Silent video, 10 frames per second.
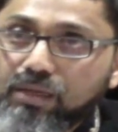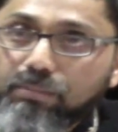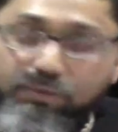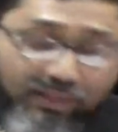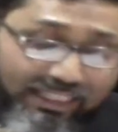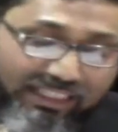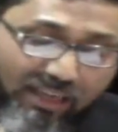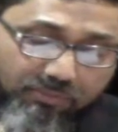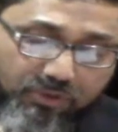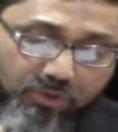But when it
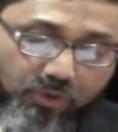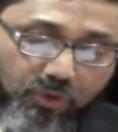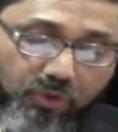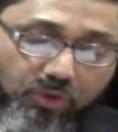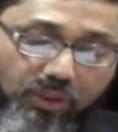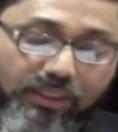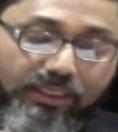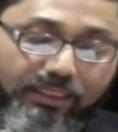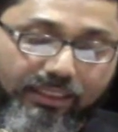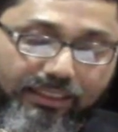comes to
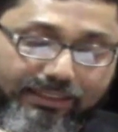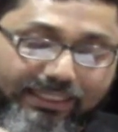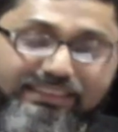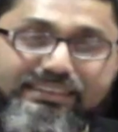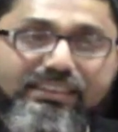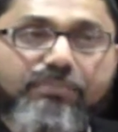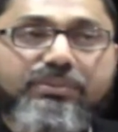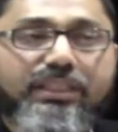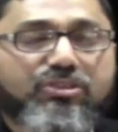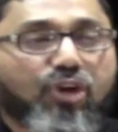this
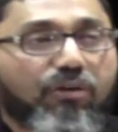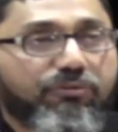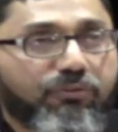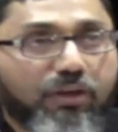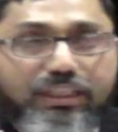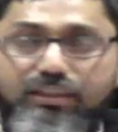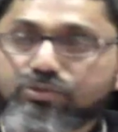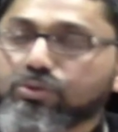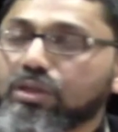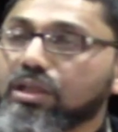subject of following
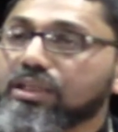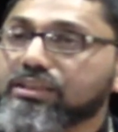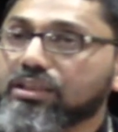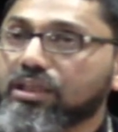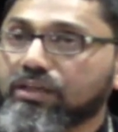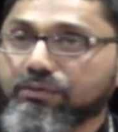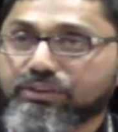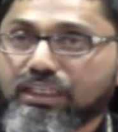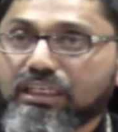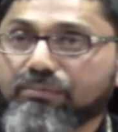Rasulullah sallallahu alaihi
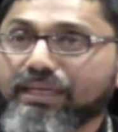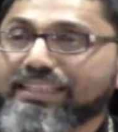wasallam,